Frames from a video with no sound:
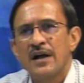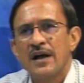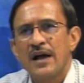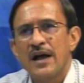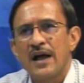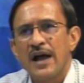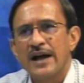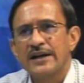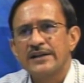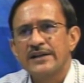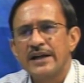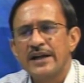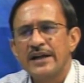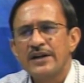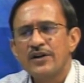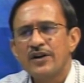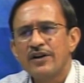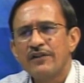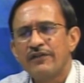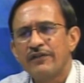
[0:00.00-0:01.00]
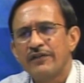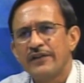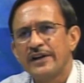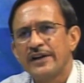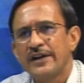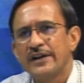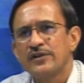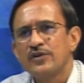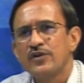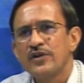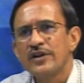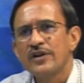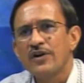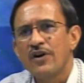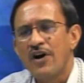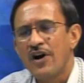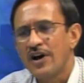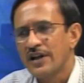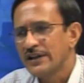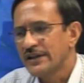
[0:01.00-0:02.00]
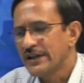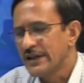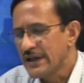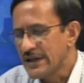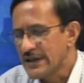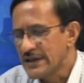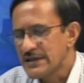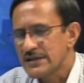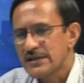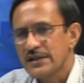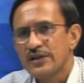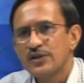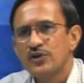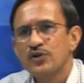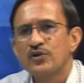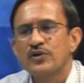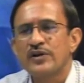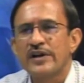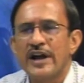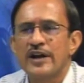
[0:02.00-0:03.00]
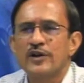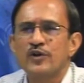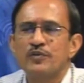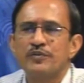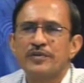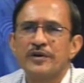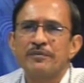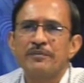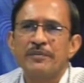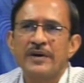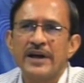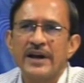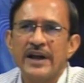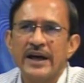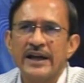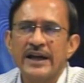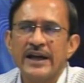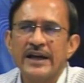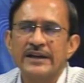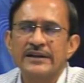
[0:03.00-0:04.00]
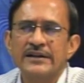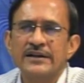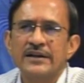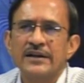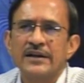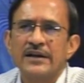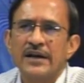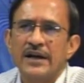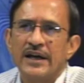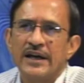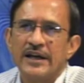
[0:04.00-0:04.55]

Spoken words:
At the end of doing all these, you try to prepare again a